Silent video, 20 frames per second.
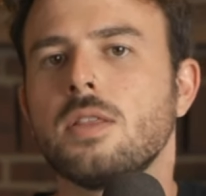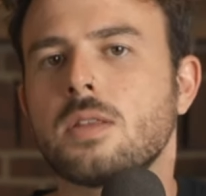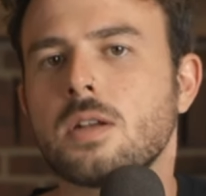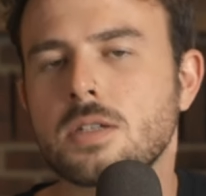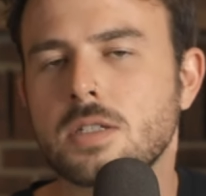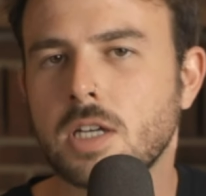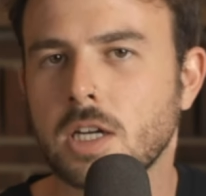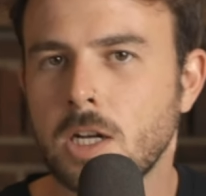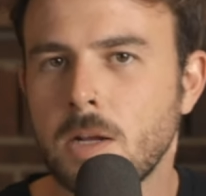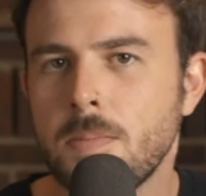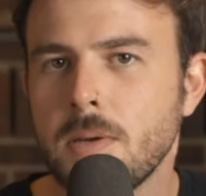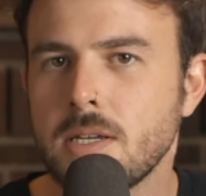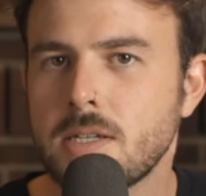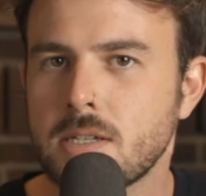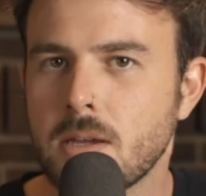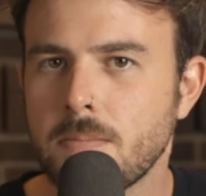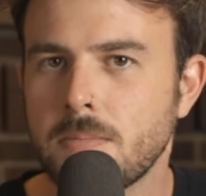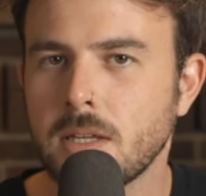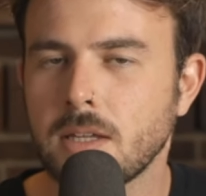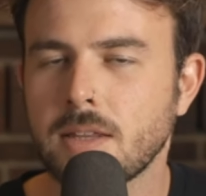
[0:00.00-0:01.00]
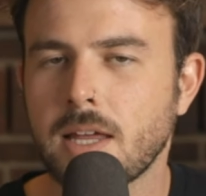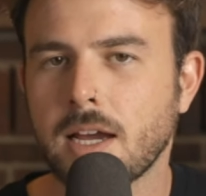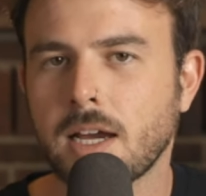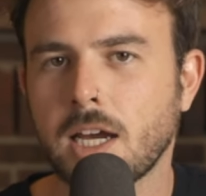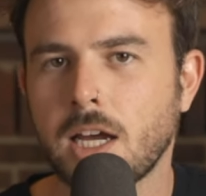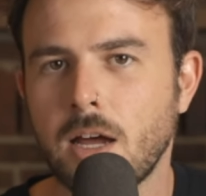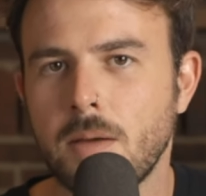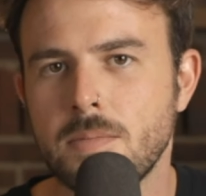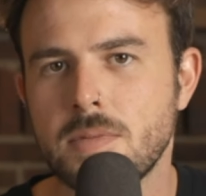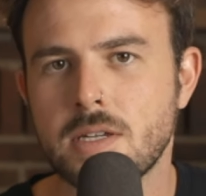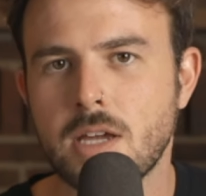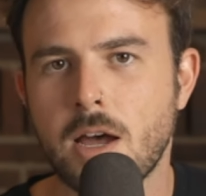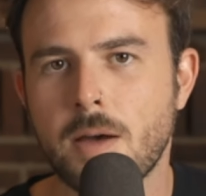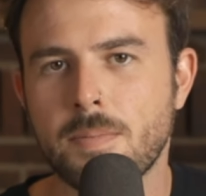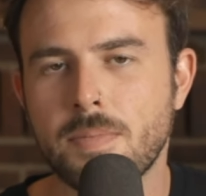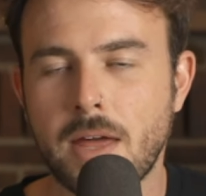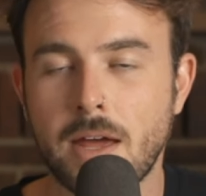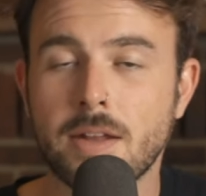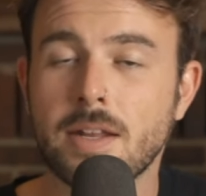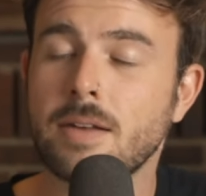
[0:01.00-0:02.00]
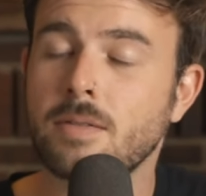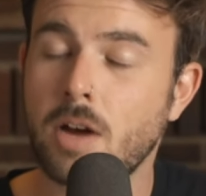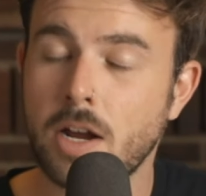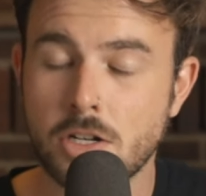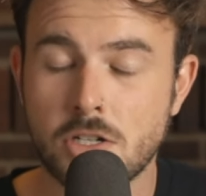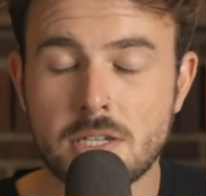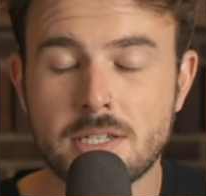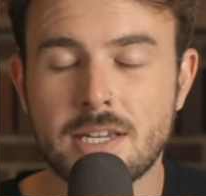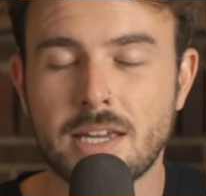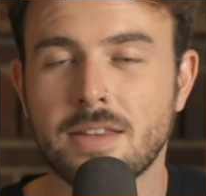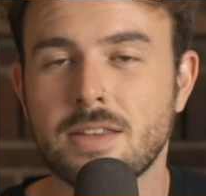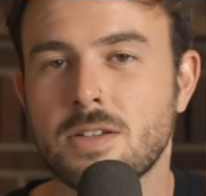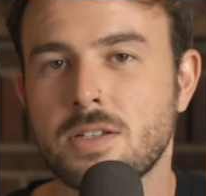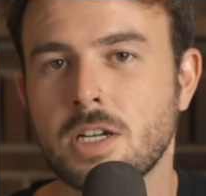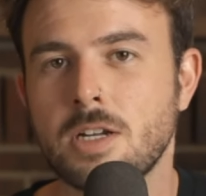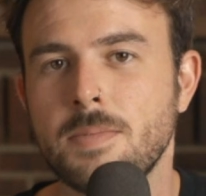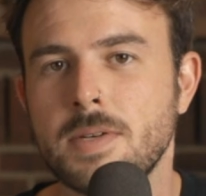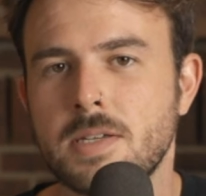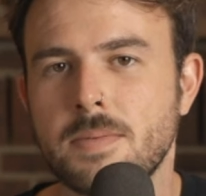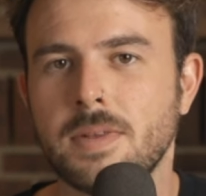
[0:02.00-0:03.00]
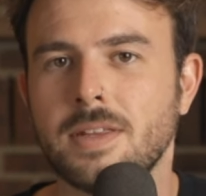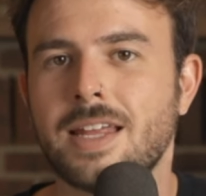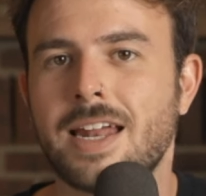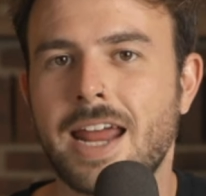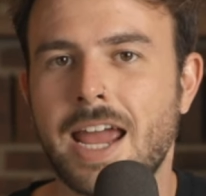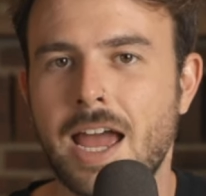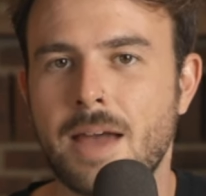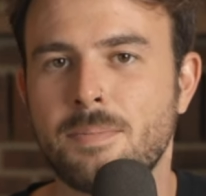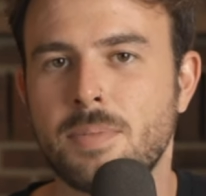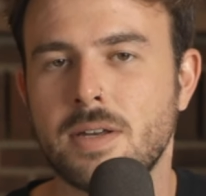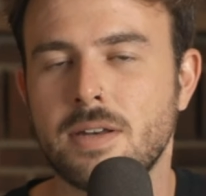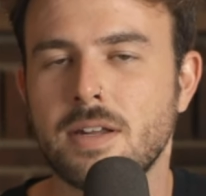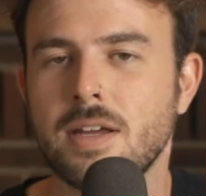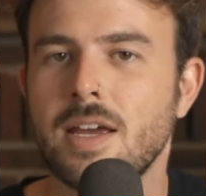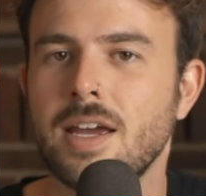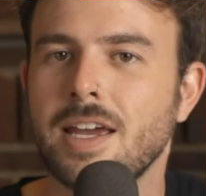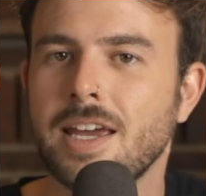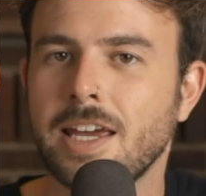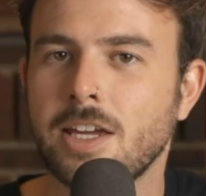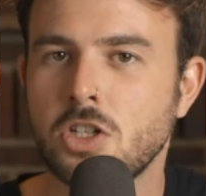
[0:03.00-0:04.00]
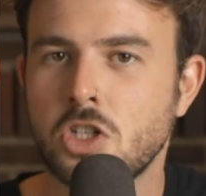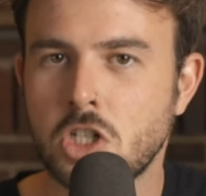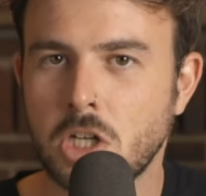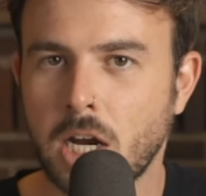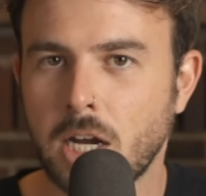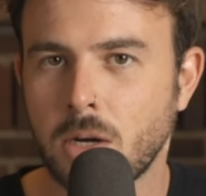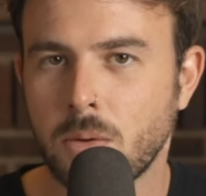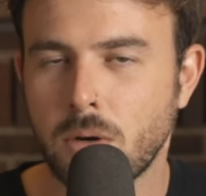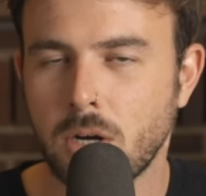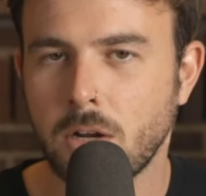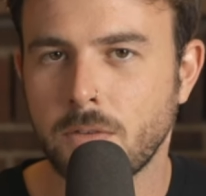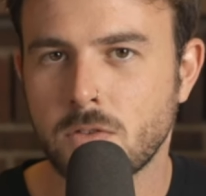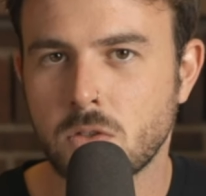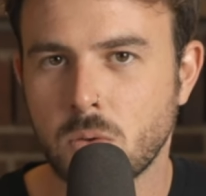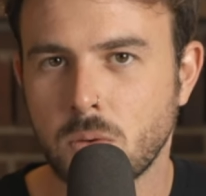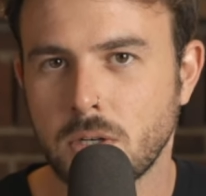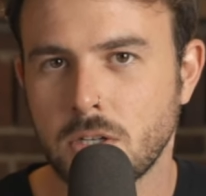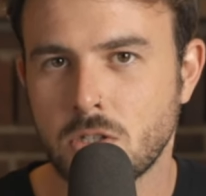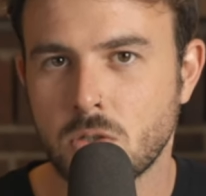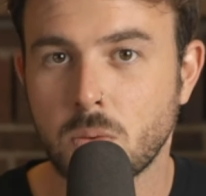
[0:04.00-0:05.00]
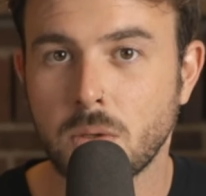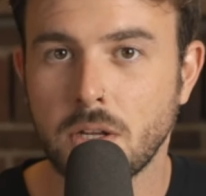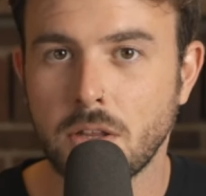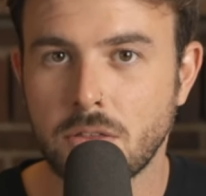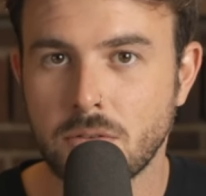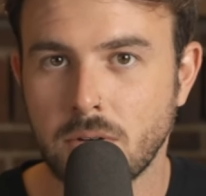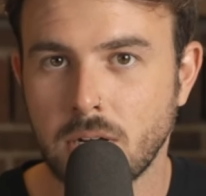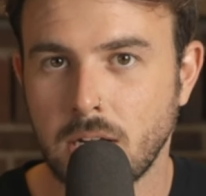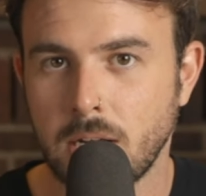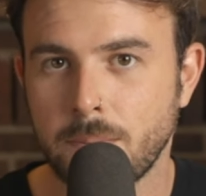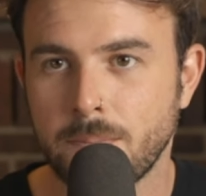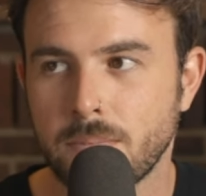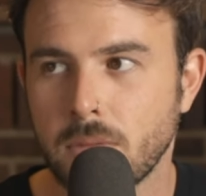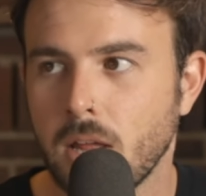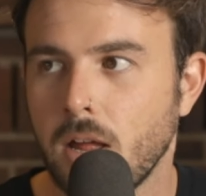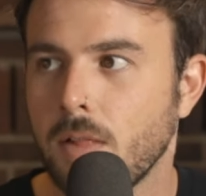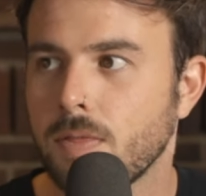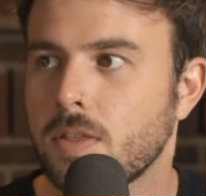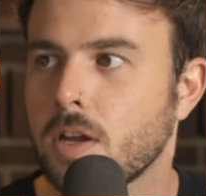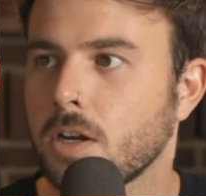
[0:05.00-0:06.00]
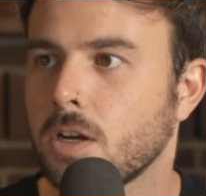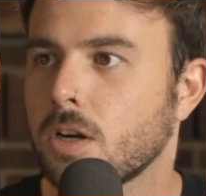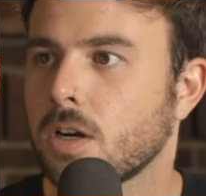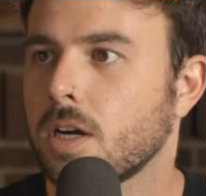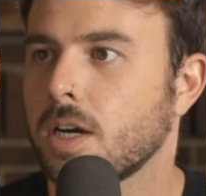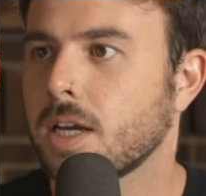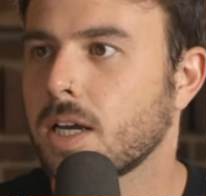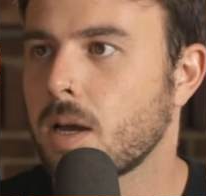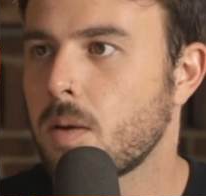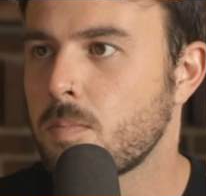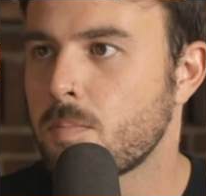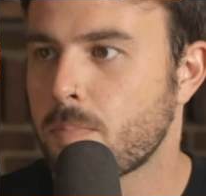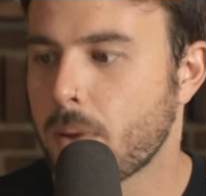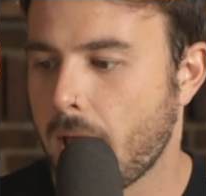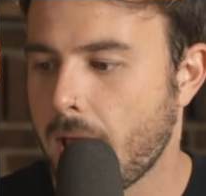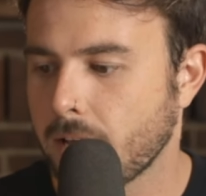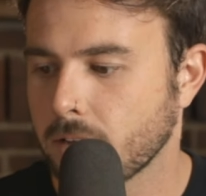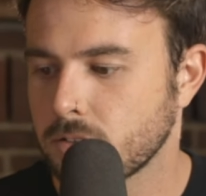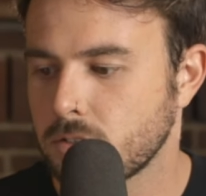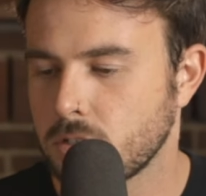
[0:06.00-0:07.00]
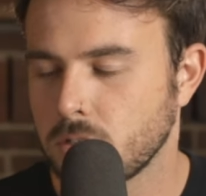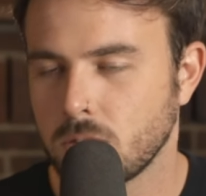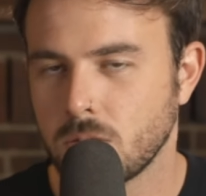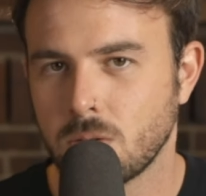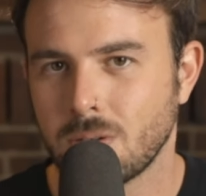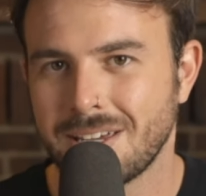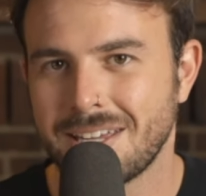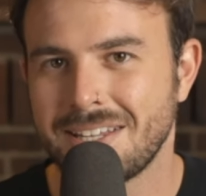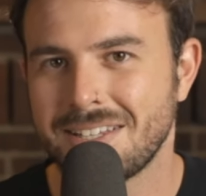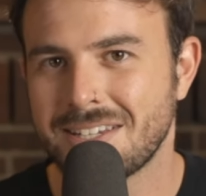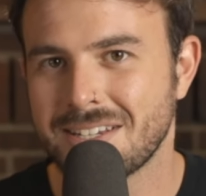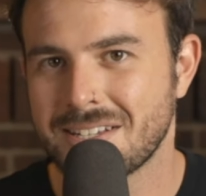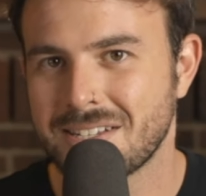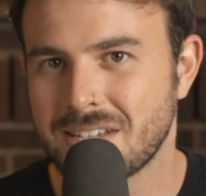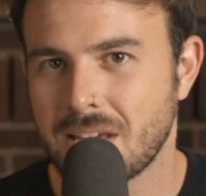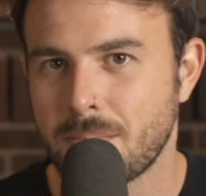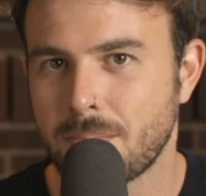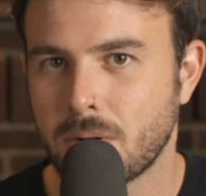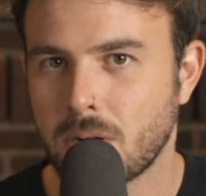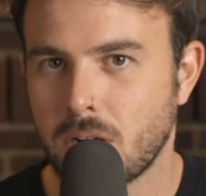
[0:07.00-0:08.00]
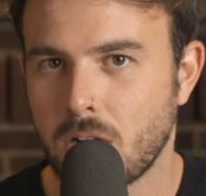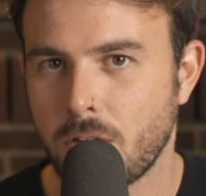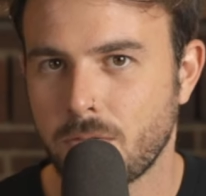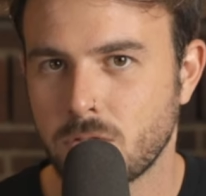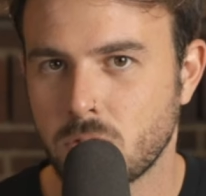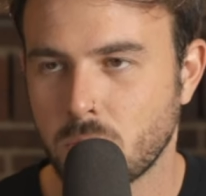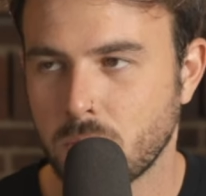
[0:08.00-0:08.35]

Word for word: There's going to be something that comes up that I should say there's going to be something that happened in January of 2023 that you're going to come back to in December of